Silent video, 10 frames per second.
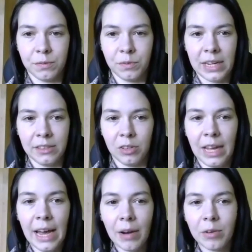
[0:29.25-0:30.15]
rental
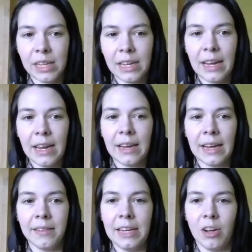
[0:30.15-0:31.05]
housing
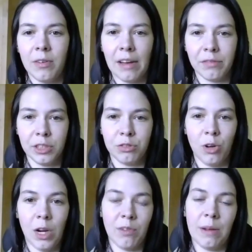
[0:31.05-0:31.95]
and they don't have
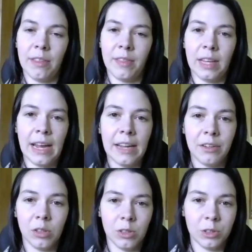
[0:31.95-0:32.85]
control over whether the
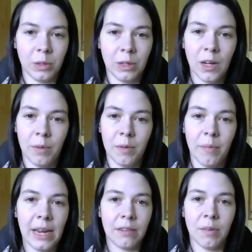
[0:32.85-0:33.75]
landlord will come and make
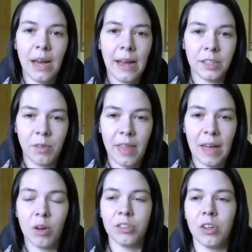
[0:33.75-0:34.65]
repairs for them
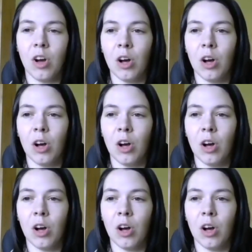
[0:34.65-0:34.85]
or not,